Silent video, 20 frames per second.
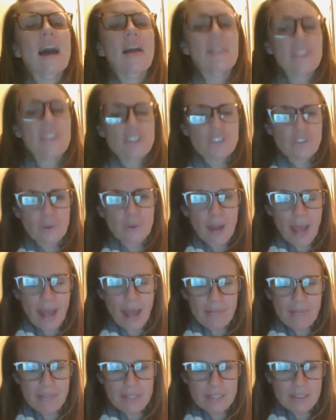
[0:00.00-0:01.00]
on the
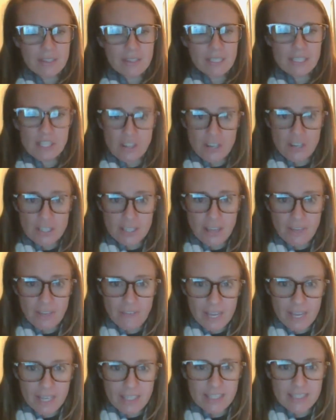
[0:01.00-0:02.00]
giraffes. Is there a
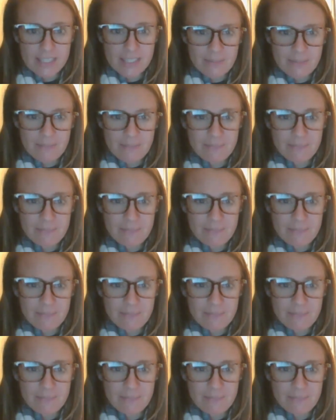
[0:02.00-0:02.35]
suffix?